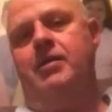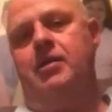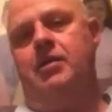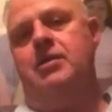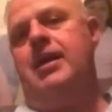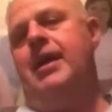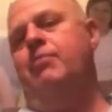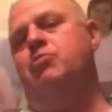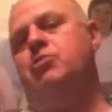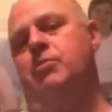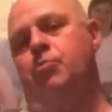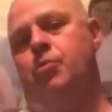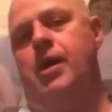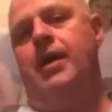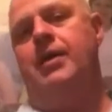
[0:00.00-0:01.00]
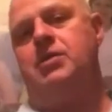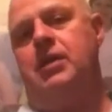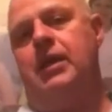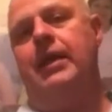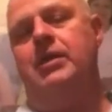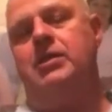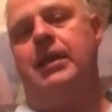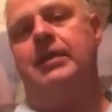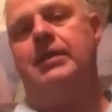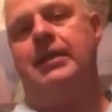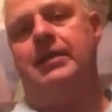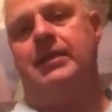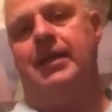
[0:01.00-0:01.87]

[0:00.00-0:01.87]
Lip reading: the adoption process. I think